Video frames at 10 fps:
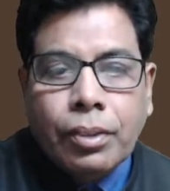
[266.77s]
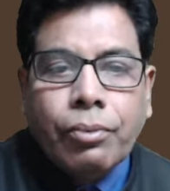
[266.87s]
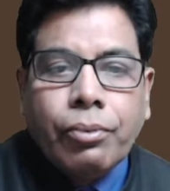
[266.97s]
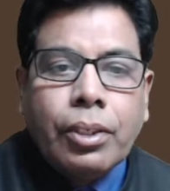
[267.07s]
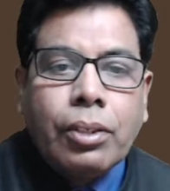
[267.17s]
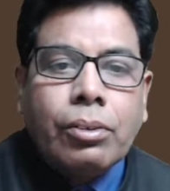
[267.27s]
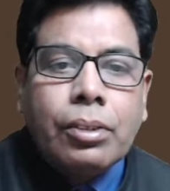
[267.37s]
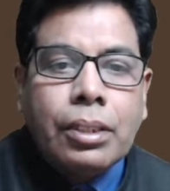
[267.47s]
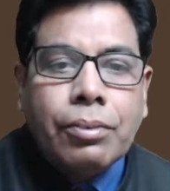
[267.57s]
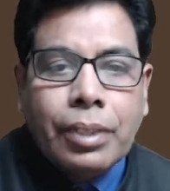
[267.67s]
we have
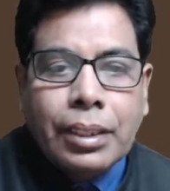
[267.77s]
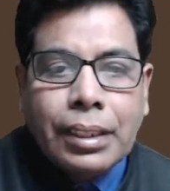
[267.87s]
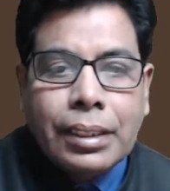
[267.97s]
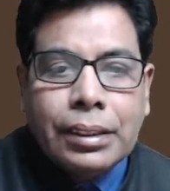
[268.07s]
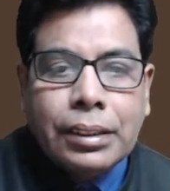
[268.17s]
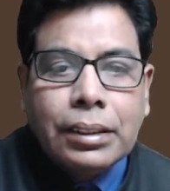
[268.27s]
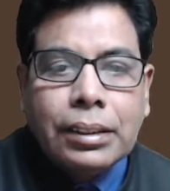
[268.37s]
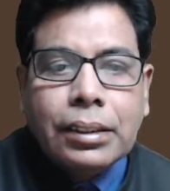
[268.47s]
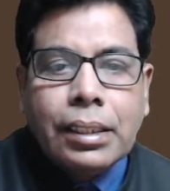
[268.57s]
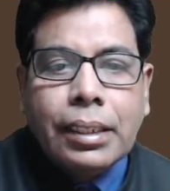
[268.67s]
different conditions
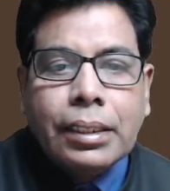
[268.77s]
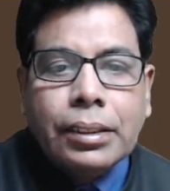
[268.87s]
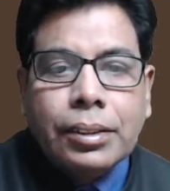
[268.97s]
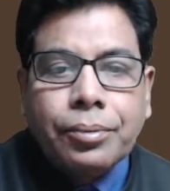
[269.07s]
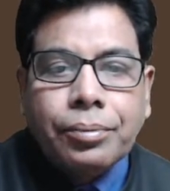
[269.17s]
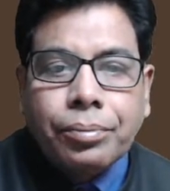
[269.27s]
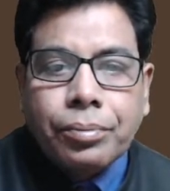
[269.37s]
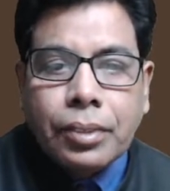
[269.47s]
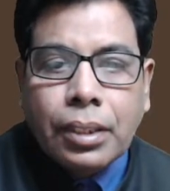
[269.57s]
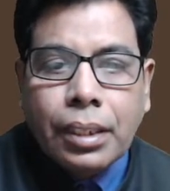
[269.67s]
like
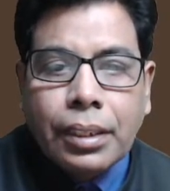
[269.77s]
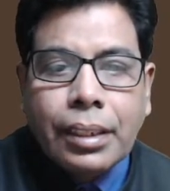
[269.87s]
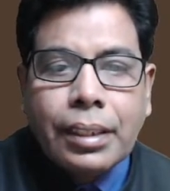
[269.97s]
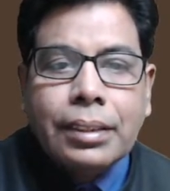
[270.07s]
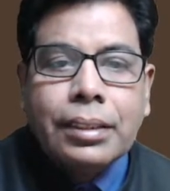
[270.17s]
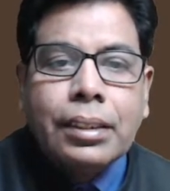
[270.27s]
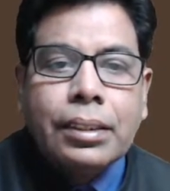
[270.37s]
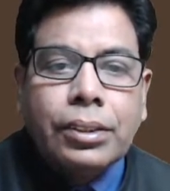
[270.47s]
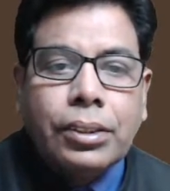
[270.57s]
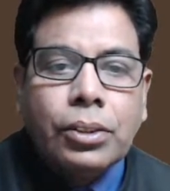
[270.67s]
unconditional,
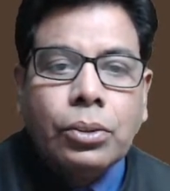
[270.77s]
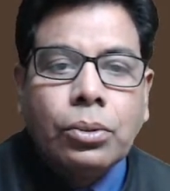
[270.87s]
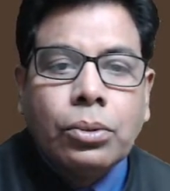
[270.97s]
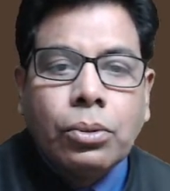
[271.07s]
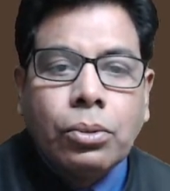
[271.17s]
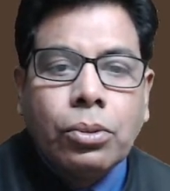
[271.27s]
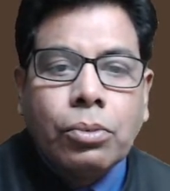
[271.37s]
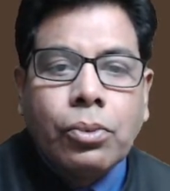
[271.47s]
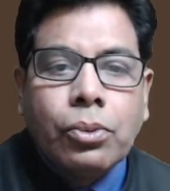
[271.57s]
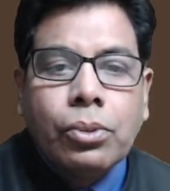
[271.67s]
zero,
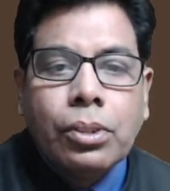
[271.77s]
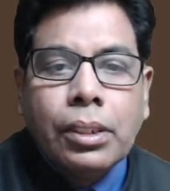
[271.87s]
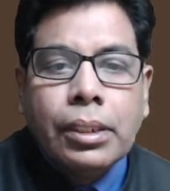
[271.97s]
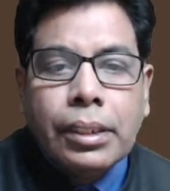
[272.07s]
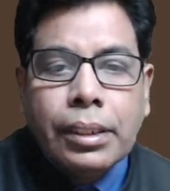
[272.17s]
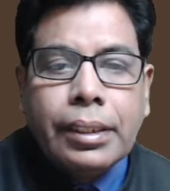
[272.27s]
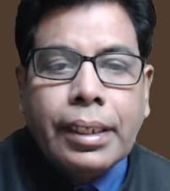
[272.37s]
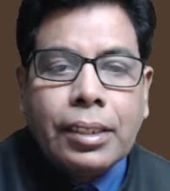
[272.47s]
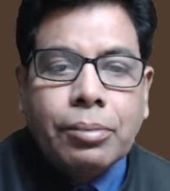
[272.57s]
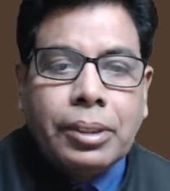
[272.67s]
overflow,
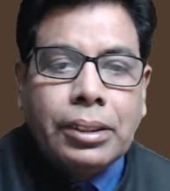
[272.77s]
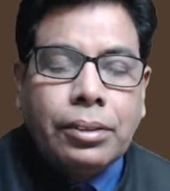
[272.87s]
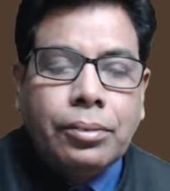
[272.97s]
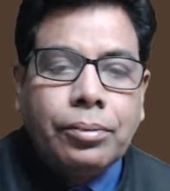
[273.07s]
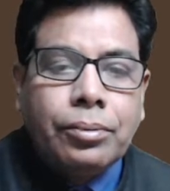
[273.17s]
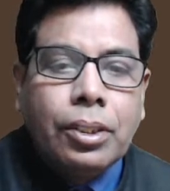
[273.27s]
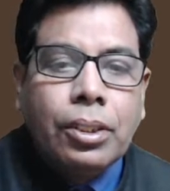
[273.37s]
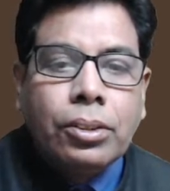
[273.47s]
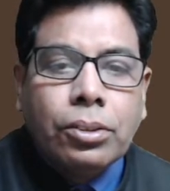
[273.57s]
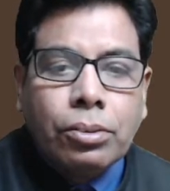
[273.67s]
indirect bit.
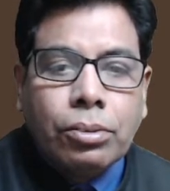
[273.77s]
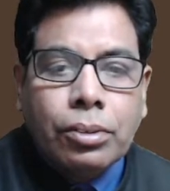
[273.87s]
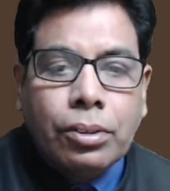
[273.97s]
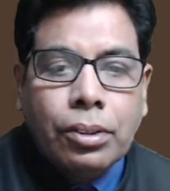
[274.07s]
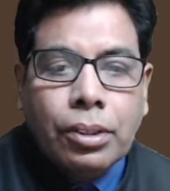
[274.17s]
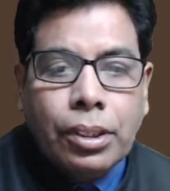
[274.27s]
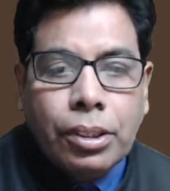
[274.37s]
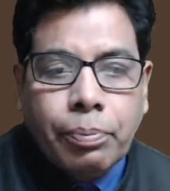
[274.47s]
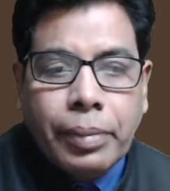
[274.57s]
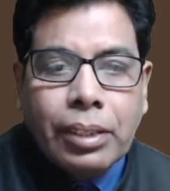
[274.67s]
So
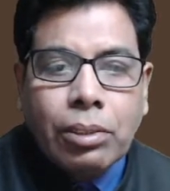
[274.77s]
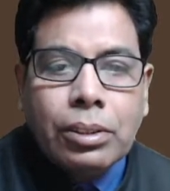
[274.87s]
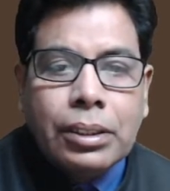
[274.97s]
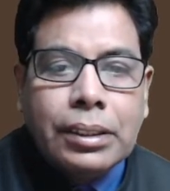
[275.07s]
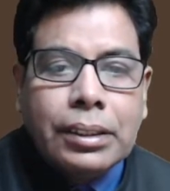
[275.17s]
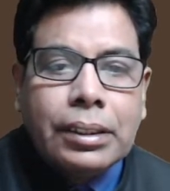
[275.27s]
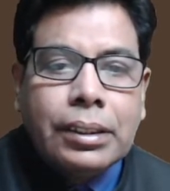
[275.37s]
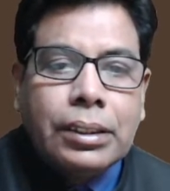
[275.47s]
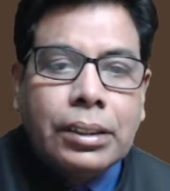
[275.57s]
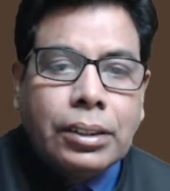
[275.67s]
depending on these
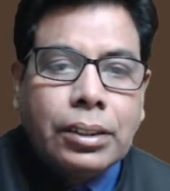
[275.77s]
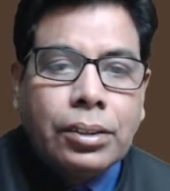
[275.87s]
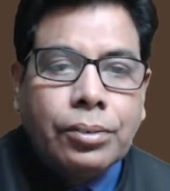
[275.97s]
conditions,